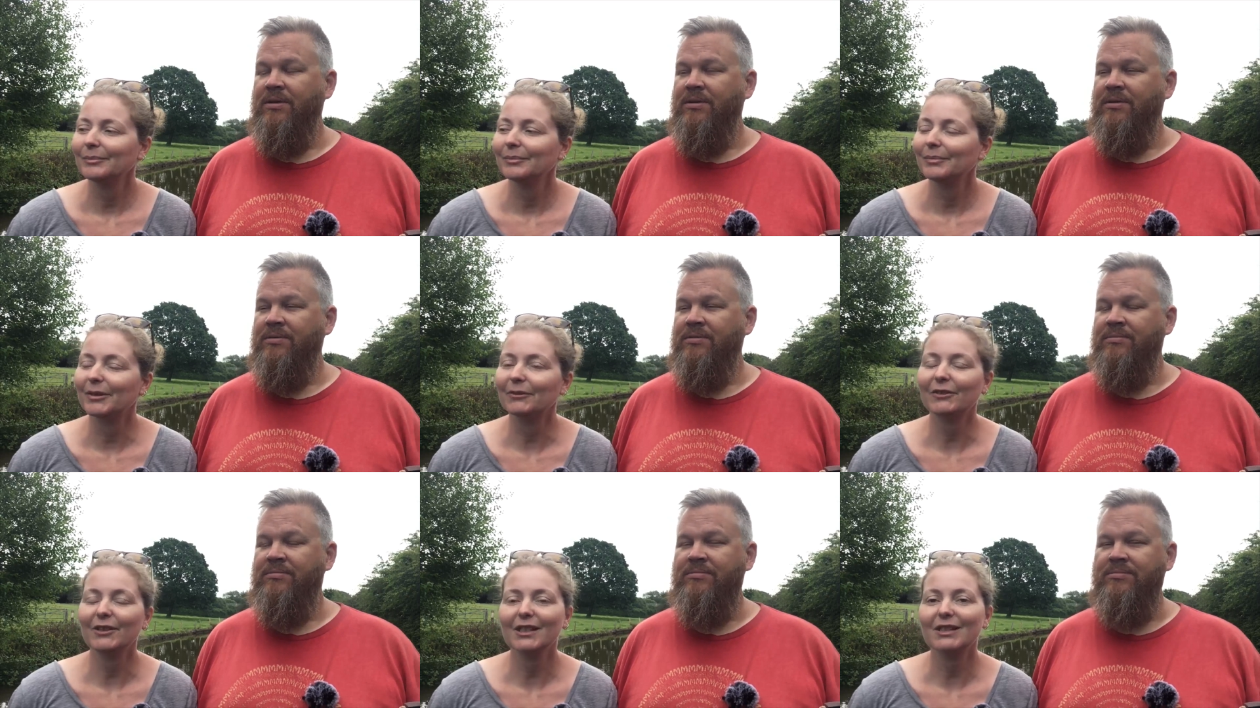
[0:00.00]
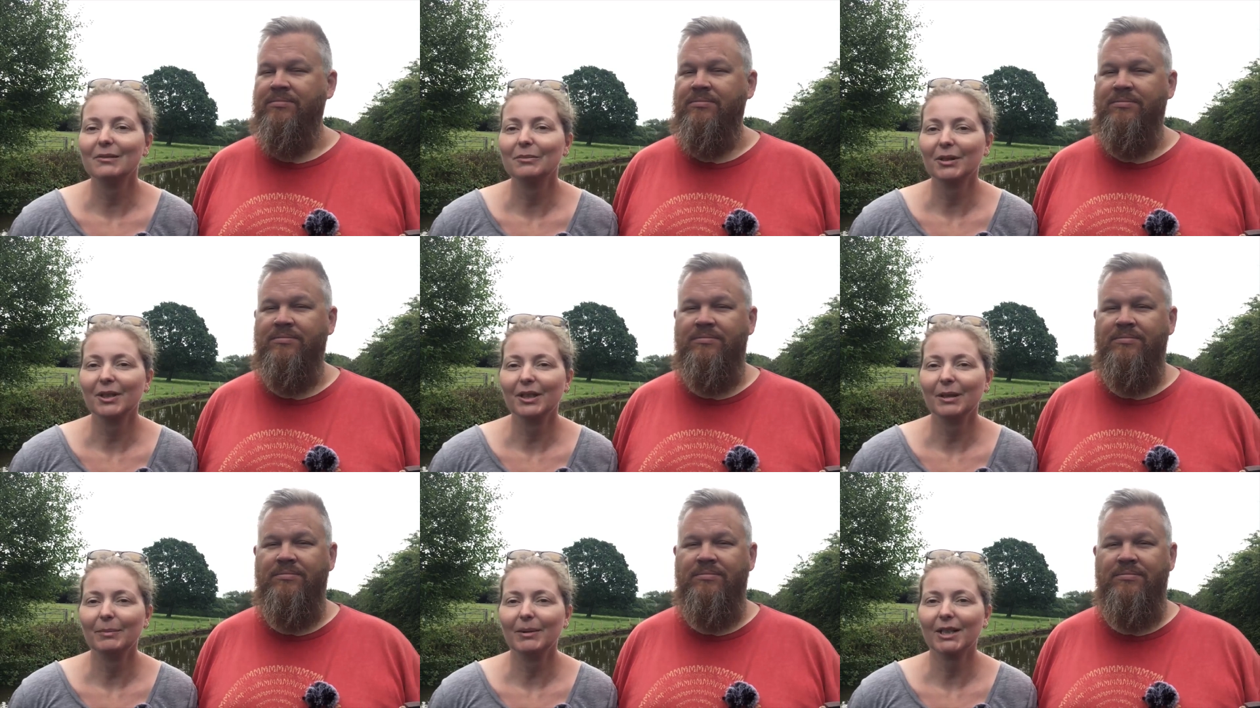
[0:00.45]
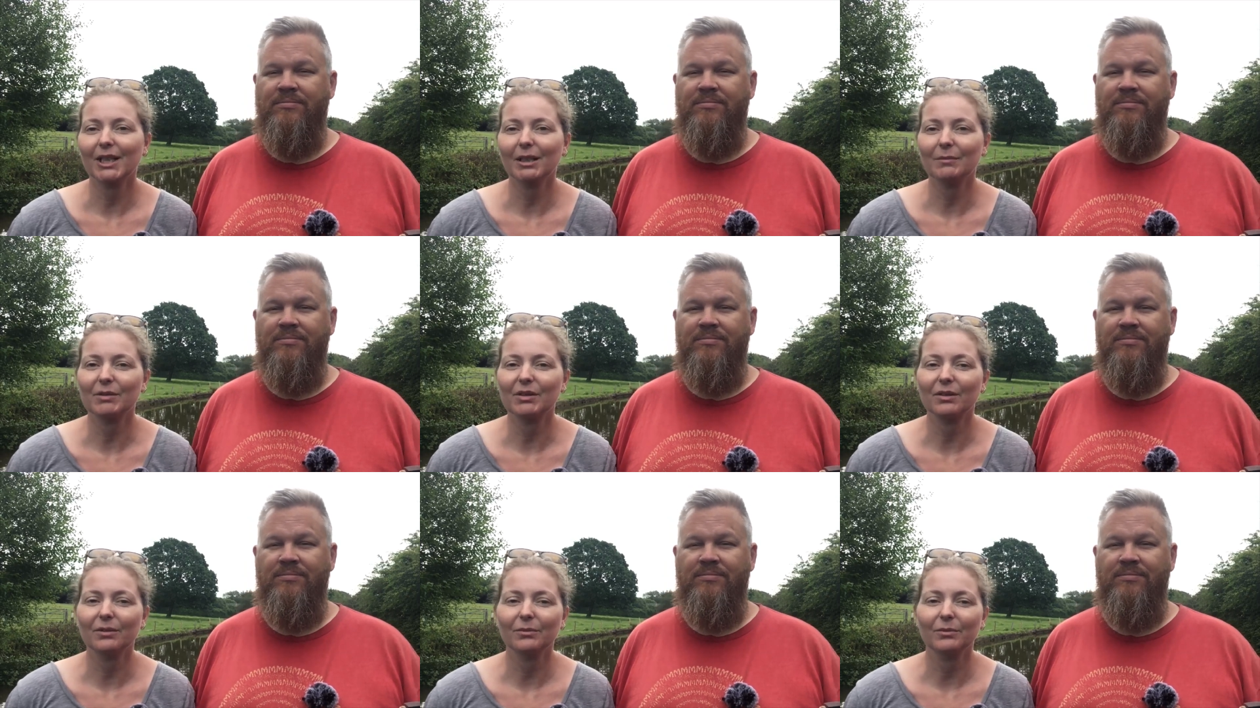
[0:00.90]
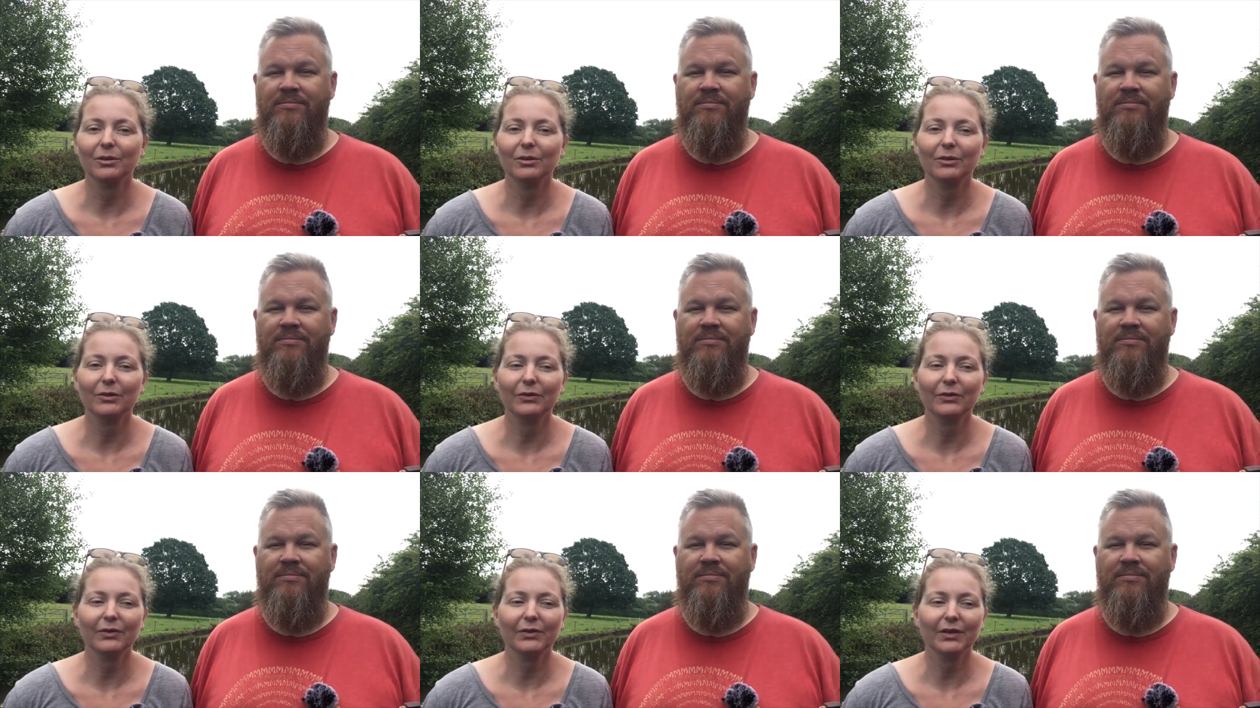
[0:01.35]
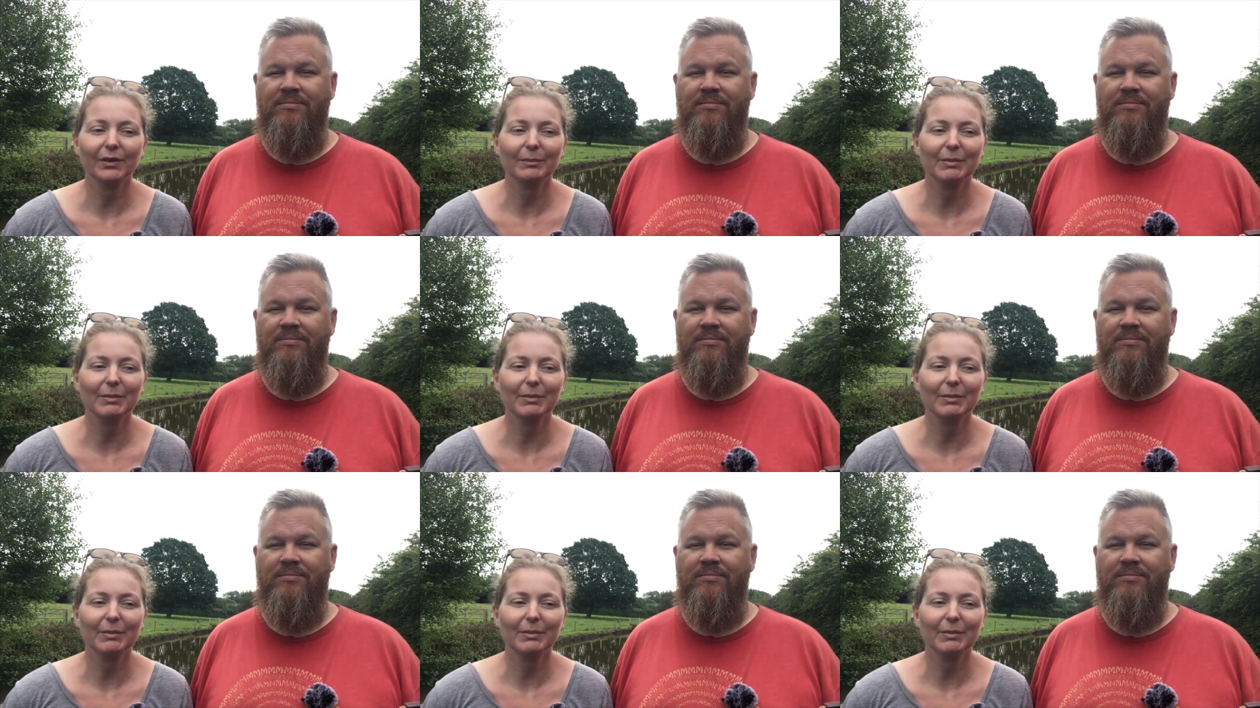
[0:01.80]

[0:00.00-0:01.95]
Speaker 1: But first we're going to back up to the wharf,